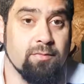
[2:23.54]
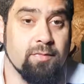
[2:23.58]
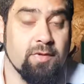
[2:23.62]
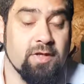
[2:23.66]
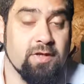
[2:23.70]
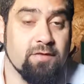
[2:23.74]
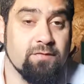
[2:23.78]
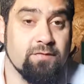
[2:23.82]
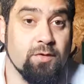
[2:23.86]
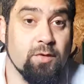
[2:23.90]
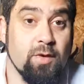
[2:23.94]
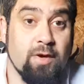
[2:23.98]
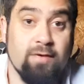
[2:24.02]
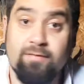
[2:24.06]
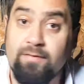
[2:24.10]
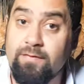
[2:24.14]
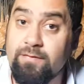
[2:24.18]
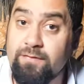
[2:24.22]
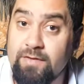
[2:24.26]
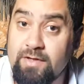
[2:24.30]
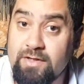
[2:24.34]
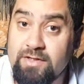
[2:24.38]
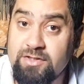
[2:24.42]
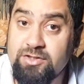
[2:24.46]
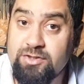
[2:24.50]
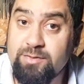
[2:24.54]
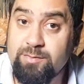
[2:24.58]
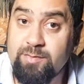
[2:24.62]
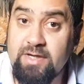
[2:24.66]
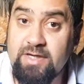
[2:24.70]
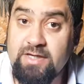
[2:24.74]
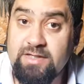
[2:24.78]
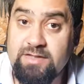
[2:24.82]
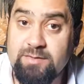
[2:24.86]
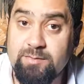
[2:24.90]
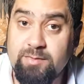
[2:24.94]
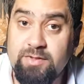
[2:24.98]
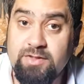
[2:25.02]
If you have a finished
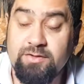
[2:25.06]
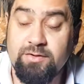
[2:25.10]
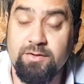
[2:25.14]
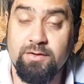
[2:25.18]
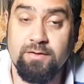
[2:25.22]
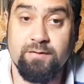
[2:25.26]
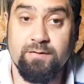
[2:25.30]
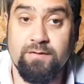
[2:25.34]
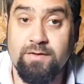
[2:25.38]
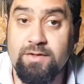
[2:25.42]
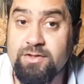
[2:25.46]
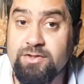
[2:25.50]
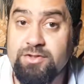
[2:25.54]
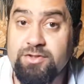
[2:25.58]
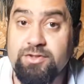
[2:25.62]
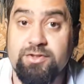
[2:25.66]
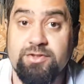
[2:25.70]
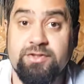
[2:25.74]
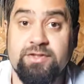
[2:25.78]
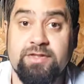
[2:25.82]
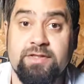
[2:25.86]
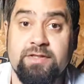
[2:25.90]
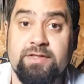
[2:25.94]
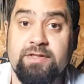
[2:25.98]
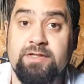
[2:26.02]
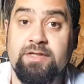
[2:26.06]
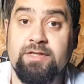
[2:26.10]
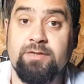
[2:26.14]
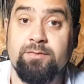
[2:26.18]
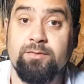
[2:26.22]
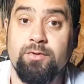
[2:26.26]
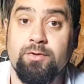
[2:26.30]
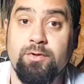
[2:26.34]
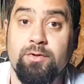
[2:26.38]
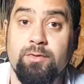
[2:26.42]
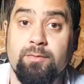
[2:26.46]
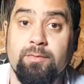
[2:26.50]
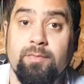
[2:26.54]
basement or a finished utility
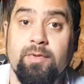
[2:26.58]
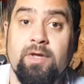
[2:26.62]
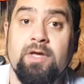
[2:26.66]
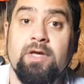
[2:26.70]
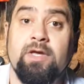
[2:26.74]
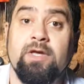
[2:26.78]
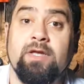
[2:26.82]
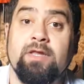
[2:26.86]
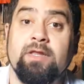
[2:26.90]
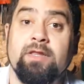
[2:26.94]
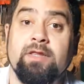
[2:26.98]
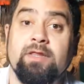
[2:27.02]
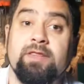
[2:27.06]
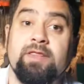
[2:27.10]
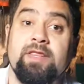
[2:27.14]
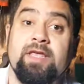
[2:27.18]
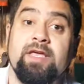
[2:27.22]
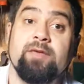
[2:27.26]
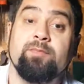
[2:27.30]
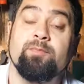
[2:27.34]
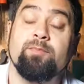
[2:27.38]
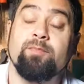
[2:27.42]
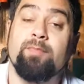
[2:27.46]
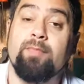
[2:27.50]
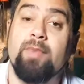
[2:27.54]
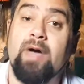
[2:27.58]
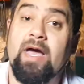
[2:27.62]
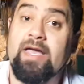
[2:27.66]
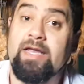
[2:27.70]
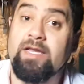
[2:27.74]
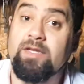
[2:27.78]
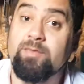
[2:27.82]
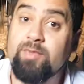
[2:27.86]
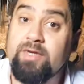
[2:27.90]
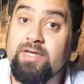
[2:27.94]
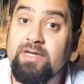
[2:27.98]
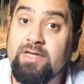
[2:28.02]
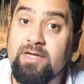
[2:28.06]
room, they
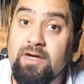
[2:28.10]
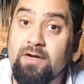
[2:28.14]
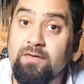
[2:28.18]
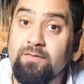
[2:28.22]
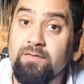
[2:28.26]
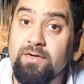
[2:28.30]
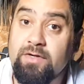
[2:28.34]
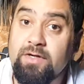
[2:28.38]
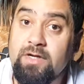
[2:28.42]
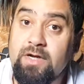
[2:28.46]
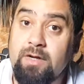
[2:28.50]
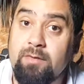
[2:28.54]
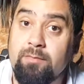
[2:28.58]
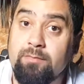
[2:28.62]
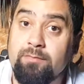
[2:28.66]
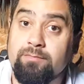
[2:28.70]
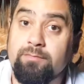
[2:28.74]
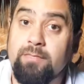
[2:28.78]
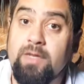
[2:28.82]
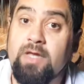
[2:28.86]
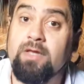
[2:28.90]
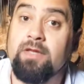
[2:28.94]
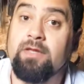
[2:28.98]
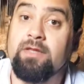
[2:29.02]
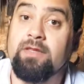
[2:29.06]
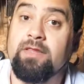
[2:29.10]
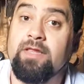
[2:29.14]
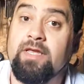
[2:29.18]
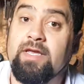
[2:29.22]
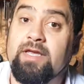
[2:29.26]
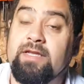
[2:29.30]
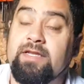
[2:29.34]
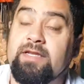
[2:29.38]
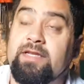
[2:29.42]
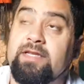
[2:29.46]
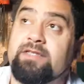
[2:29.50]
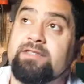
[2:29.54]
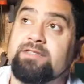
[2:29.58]
might be covered up. They
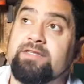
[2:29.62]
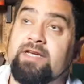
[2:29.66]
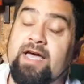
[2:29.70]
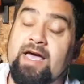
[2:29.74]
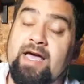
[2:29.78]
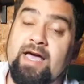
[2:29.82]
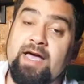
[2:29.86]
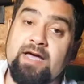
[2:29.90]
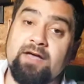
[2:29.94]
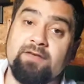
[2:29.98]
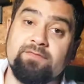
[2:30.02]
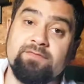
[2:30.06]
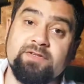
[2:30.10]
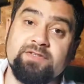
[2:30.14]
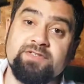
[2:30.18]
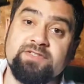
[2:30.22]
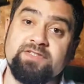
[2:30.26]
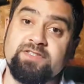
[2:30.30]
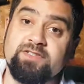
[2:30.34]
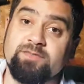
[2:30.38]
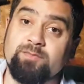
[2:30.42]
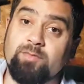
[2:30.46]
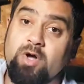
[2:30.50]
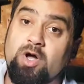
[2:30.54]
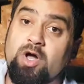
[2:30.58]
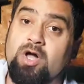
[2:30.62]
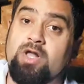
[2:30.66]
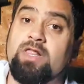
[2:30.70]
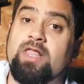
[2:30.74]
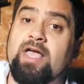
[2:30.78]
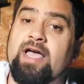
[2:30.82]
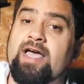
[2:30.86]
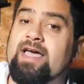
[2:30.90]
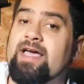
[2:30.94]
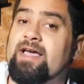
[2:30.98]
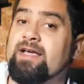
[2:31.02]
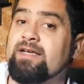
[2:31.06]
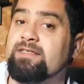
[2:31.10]
need to have a small
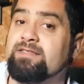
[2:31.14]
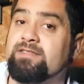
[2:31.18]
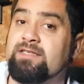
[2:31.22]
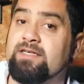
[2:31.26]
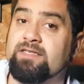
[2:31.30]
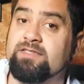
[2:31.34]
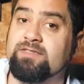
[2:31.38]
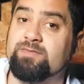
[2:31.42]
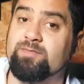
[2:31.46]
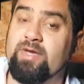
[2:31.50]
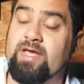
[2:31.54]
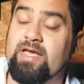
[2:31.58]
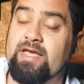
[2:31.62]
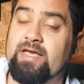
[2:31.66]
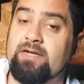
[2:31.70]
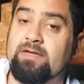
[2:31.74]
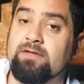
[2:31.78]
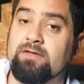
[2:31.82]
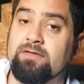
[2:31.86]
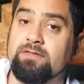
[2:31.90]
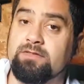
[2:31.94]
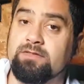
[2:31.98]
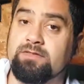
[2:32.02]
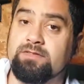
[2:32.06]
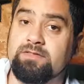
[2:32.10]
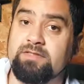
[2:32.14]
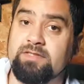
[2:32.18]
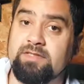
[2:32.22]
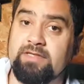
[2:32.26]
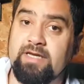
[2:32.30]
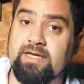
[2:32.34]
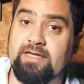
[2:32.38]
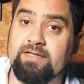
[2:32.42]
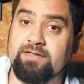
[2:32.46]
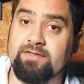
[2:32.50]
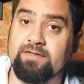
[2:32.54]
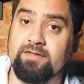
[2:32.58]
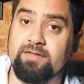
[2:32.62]
access panel to
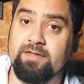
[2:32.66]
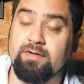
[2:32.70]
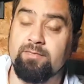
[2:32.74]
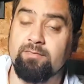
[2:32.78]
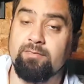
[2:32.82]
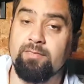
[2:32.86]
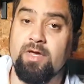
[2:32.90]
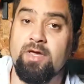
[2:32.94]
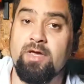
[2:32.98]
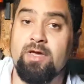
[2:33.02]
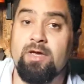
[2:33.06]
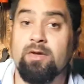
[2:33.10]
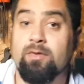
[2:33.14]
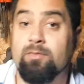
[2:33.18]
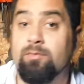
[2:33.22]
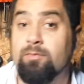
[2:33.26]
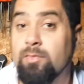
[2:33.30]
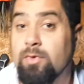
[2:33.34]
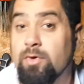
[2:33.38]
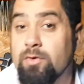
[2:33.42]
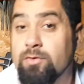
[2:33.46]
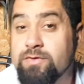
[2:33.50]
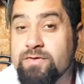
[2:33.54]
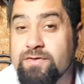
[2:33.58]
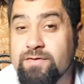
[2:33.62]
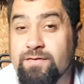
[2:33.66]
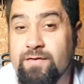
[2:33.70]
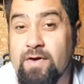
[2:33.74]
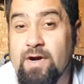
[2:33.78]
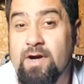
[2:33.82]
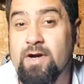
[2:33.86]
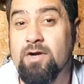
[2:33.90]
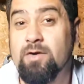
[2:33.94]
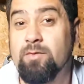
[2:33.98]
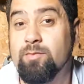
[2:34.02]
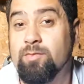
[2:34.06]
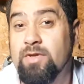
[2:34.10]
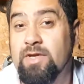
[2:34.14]
get to them. Most
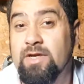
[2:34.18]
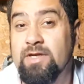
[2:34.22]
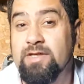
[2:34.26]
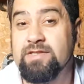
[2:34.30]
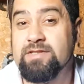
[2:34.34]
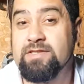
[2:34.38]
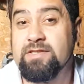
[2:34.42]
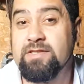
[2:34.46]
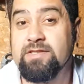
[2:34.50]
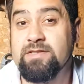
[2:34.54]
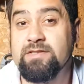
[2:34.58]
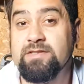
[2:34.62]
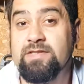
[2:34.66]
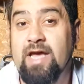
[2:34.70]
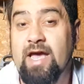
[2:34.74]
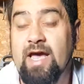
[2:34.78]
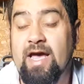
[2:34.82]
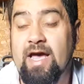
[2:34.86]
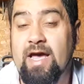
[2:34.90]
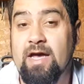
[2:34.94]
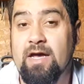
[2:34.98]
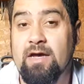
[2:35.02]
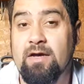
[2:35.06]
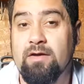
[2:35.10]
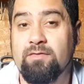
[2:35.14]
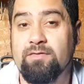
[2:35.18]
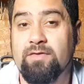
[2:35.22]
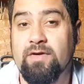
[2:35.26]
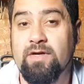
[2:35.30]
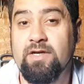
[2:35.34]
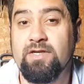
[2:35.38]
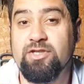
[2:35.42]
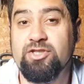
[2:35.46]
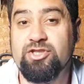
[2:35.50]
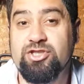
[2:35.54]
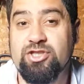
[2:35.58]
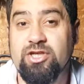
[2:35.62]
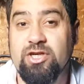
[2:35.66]
fireplaces have a
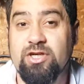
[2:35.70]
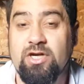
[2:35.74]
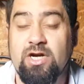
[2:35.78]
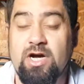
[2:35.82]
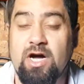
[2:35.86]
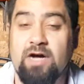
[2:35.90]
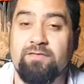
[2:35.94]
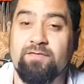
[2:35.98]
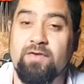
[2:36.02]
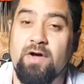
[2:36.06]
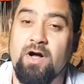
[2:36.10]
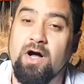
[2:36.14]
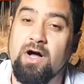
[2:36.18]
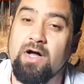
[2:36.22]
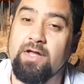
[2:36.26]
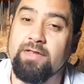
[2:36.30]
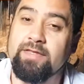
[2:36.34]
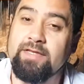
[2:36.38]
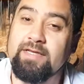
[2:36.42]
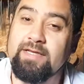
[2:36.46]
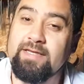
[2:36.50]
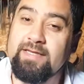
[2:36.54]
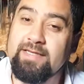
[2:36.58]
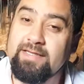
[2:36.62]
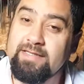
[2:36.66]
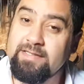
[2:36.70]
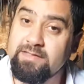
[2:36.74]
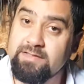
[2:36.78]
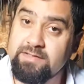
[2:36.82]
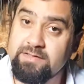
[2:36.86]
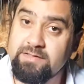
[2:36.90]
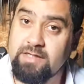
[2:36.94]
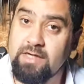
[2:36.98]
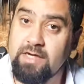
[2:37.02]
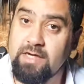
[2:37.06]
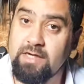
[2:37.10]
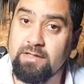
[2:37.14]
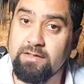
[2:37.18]
shutoff on the
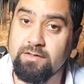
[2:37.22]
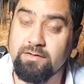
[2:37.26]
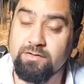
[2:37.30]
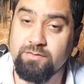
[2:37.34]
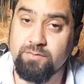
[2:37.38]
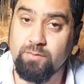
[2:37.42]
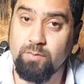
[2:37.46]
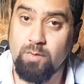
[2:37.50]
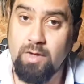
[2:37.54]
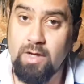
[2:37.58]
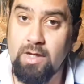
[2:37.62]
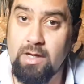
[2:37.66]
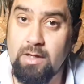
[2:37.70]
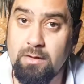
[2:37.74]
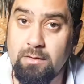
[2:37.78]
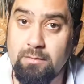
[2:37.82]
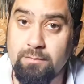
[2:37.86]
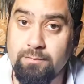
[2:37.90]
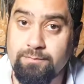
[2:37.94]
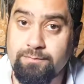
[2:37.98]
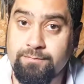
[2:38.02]
inside as well.